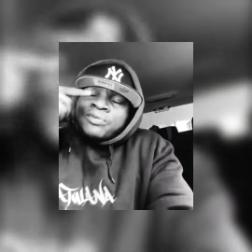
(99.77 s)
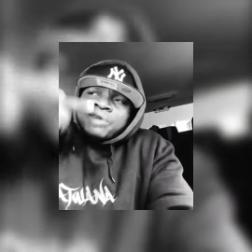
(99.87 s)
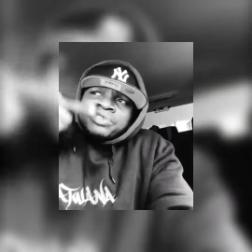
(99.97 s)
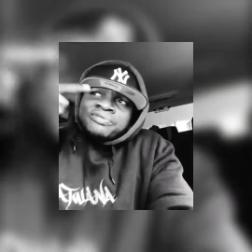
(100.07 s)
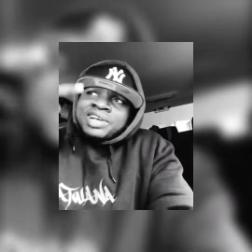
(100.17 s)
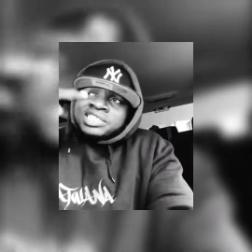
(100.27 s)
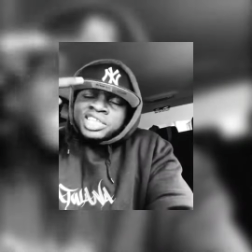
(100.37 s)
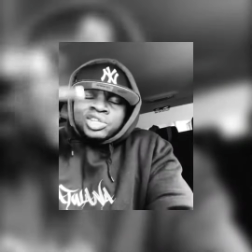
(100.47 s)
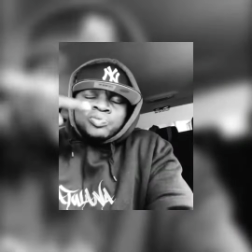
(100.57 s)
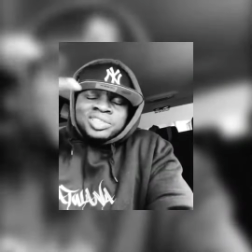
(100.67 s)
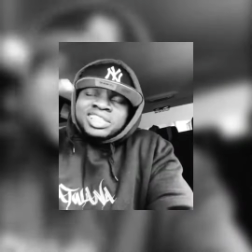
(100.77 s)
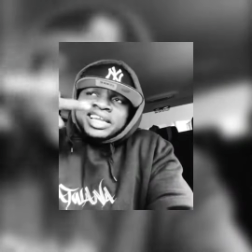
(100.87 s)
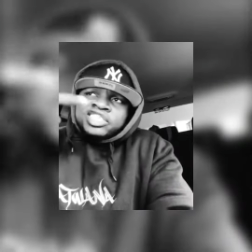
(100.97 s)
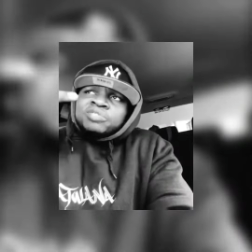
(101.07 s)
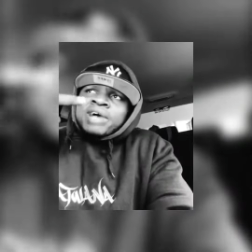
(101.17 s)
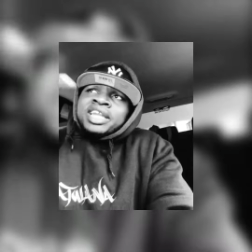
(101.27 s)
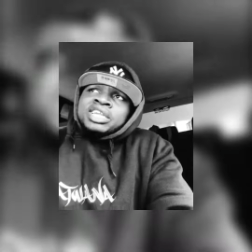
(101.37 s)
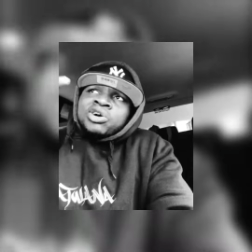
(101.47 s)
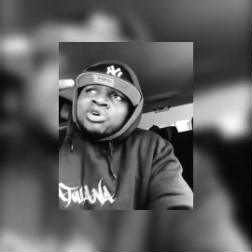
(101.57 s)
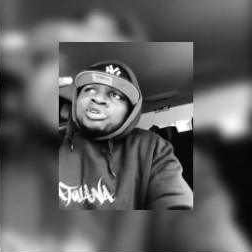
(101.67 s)
how I've invested, you would think it's
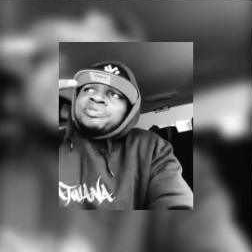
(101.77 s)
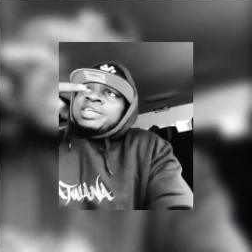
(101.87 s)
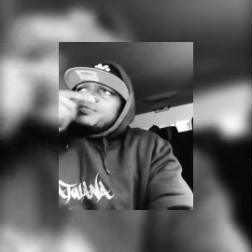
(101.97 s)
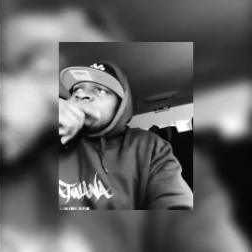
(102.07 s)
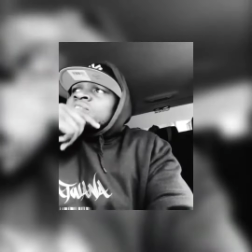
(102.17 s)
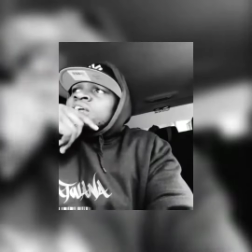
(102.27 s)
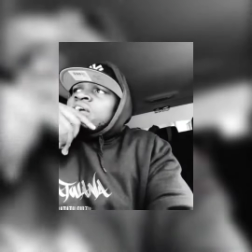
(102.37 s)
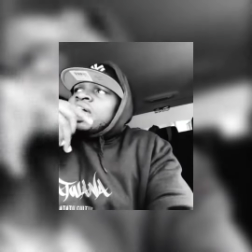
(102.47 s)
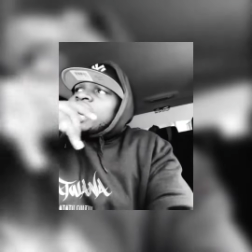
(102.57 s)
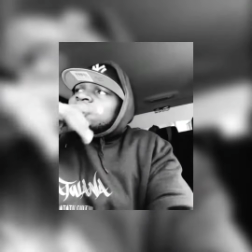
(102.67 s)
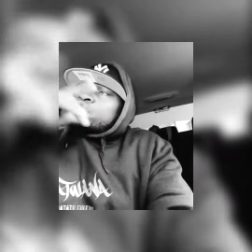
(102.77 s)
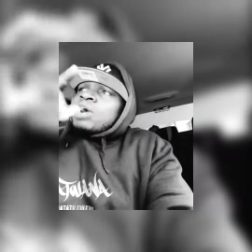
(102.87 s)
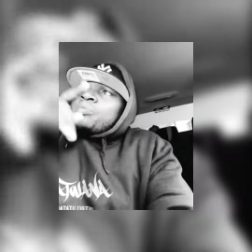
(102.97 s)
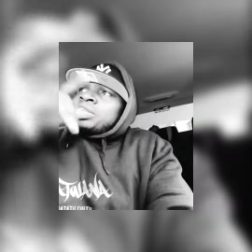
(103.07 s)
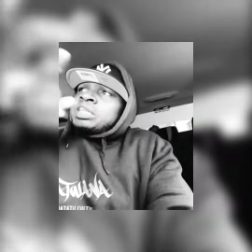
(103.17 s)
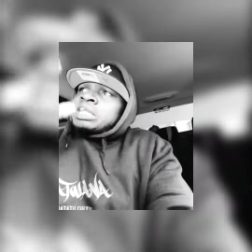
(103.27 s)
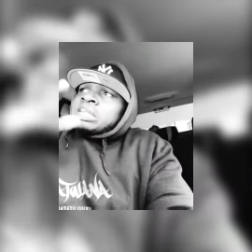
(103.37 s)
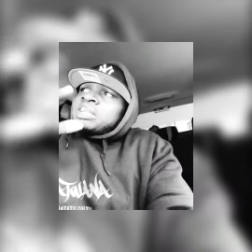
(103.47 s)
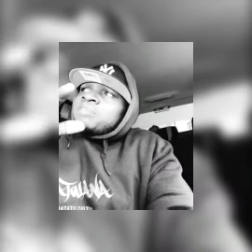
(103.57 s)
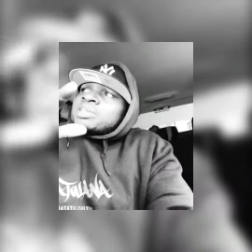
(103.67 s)
money laundering. I swear in
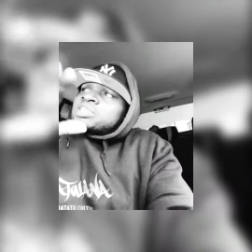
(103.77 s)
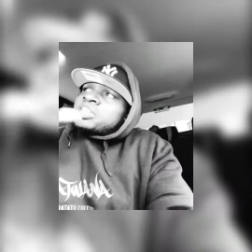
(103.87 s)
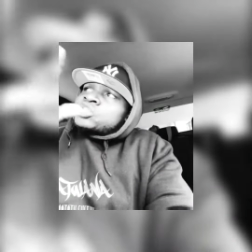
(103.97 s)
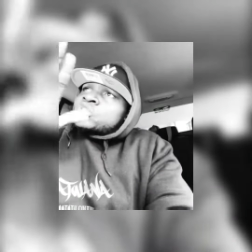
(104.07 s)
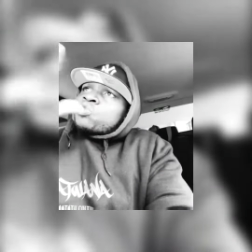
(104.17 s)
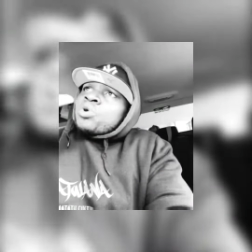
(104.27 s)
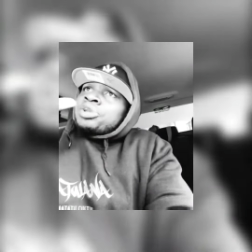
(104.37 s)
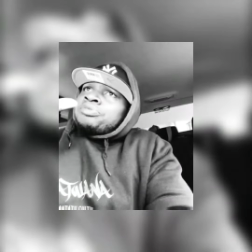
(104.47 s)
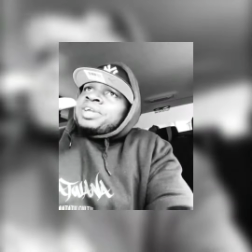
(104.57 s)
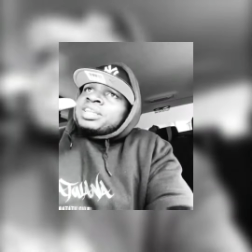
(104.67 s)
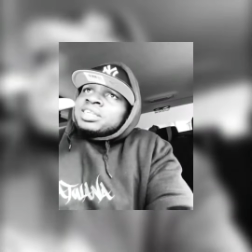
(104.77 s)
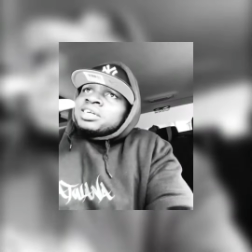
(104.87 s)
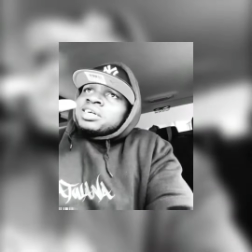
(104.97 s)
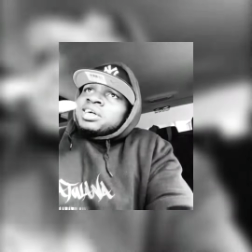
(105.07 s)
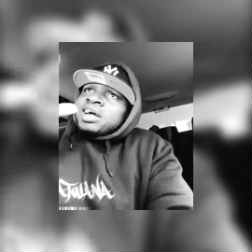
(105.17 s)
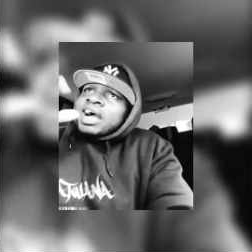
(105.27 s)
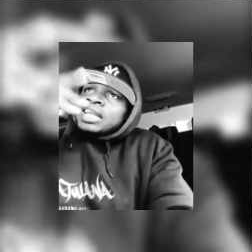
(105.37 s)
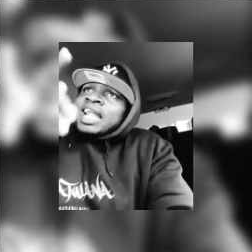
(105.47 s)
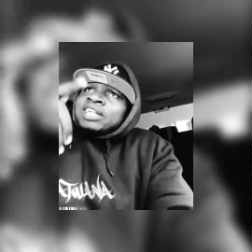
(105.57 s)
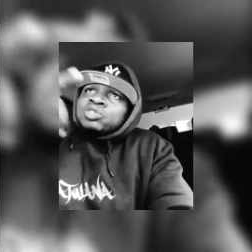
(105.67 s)
the club, I still squander it.
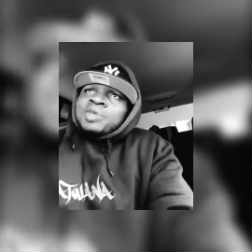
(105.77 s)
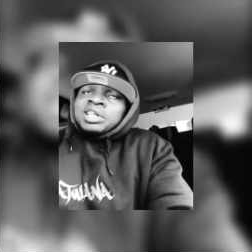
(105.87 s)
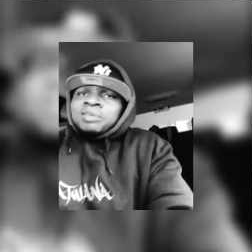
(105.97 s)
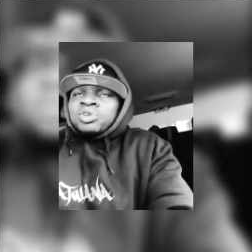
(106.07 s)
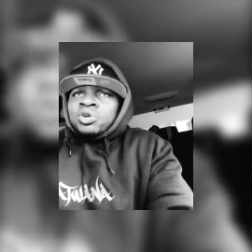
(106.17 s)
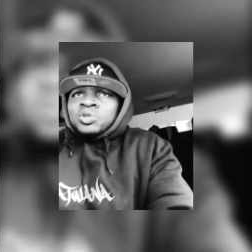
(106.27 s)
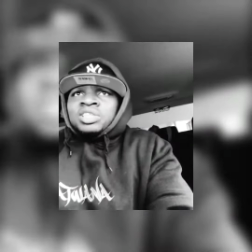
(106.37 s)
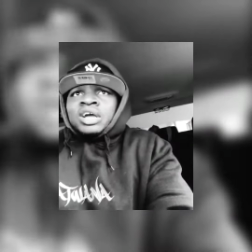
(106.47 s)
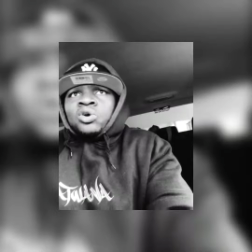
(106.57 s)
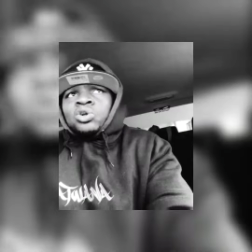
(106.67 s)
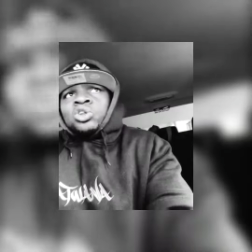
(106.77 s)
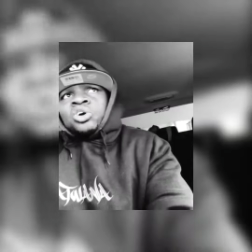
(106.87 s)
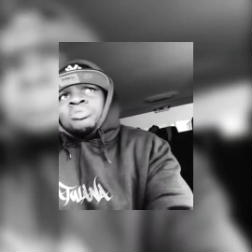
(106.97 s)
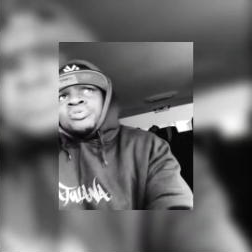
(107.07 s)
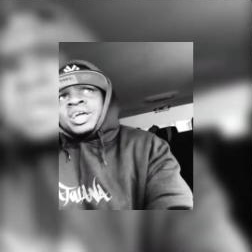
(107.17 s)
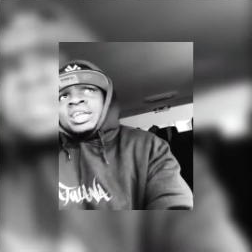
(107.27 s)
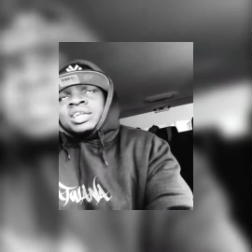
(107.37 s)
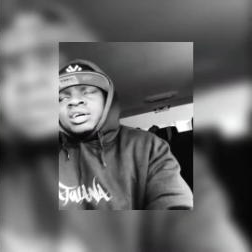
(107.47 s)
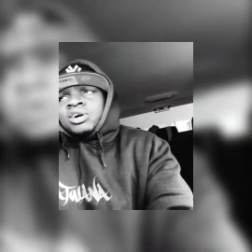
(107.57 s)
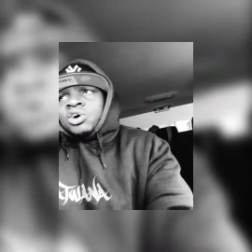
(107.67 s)
I'd like to welcome you to the conglomerate.
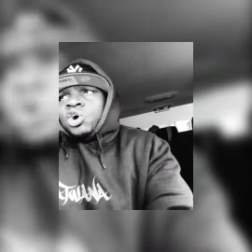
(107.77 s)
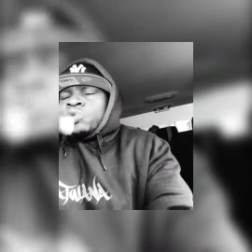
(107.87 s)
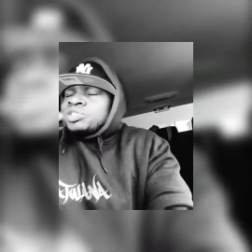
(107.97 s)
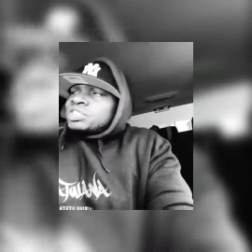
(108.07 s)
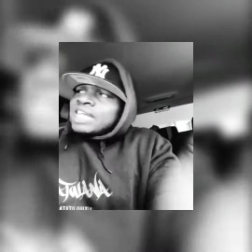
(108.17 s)
Always